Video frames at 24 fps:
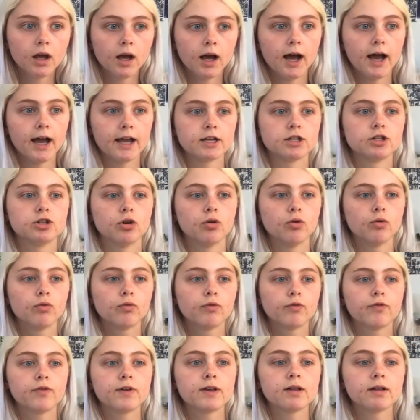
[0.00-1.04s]
I don't
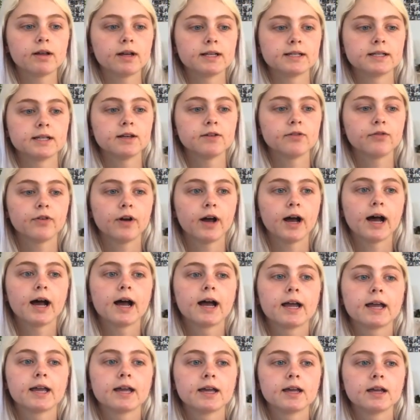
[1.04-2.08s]
feel as if
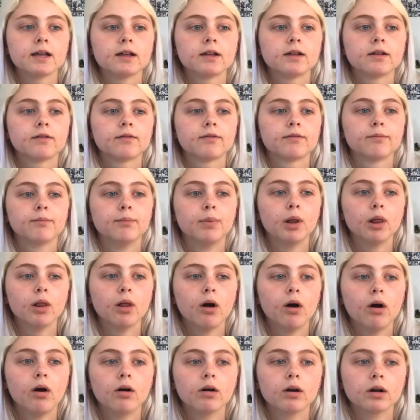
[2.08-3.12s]
I
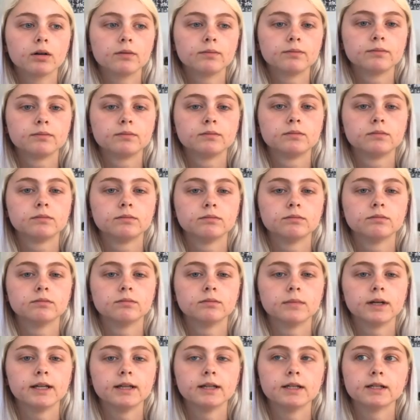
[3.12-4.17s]
belong
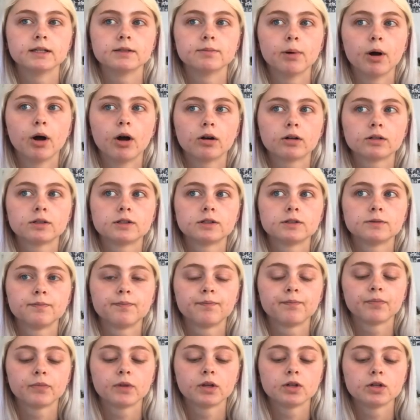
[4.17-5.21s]
in this box.
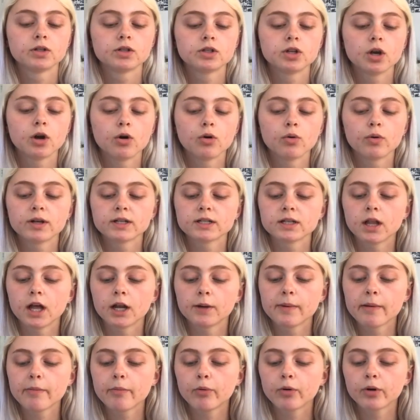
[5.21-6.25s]
So, because a lot of
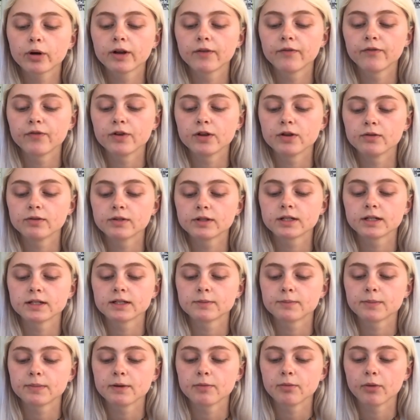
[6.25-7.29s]
people were confused, because
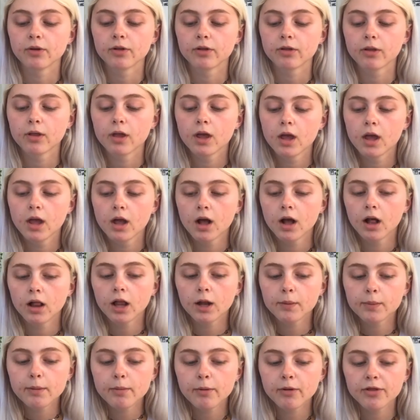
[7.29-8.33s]
a lot
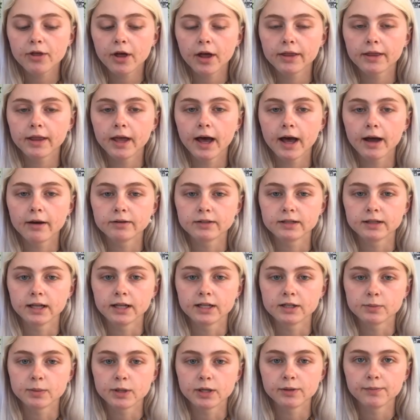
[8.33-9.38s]
of people thought that I was a
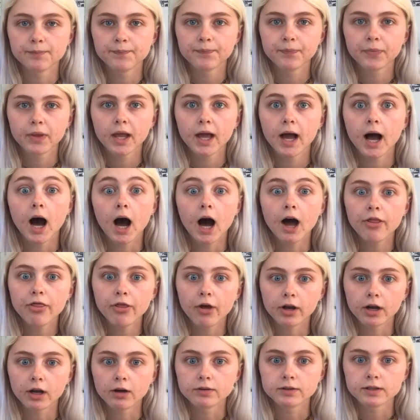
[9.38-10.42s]
lesbian. I
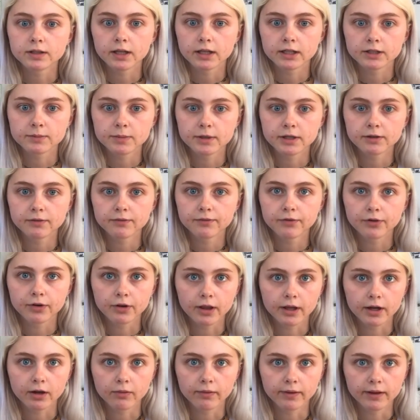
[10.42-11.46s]
thought I was a lesbian for
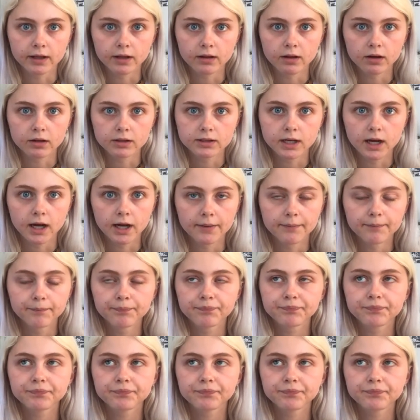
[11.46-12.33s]
like a really long time.